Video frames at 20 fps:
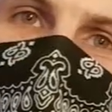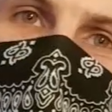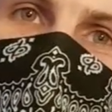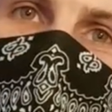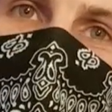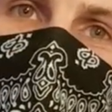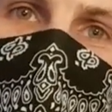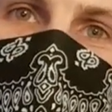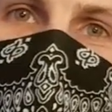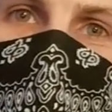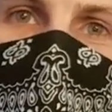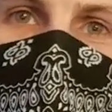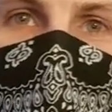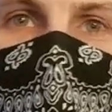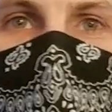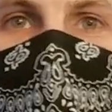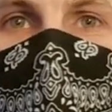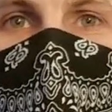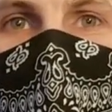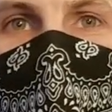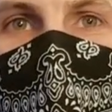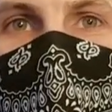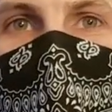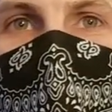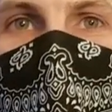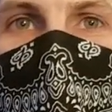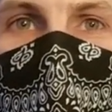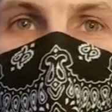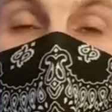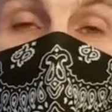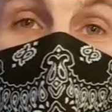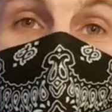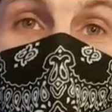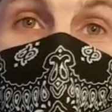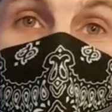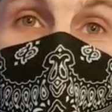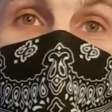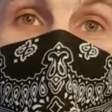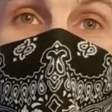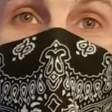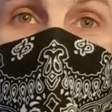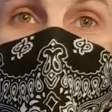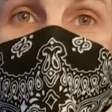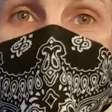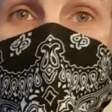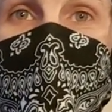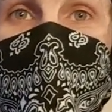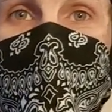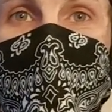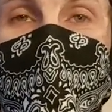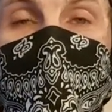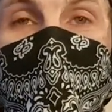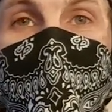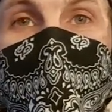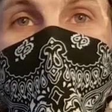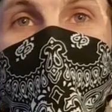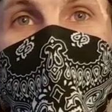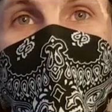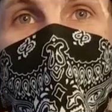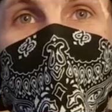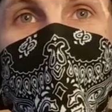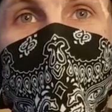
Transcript: Oh, well, that's one way to do it.